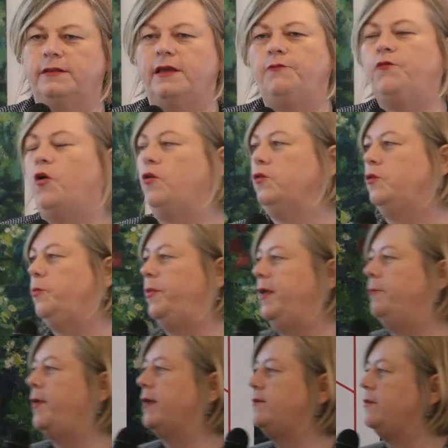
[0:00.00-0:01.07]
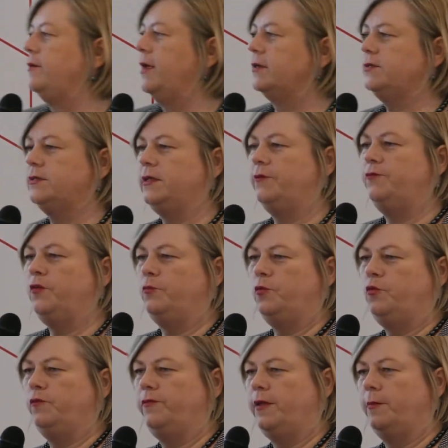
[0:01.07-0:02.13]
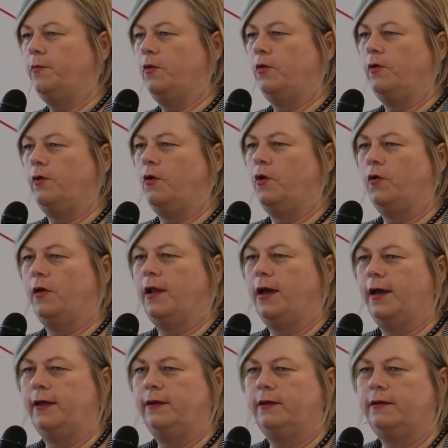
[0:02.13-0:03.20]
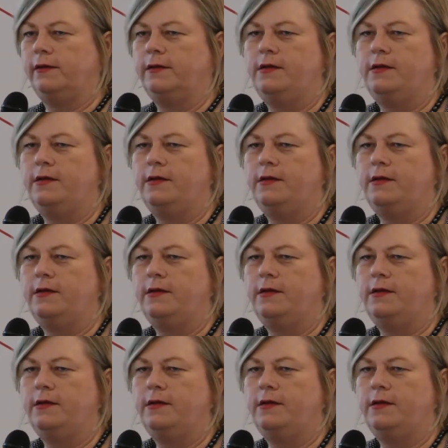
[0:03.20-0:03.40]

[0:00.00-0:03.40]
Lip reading: they won't be better just if you move them online.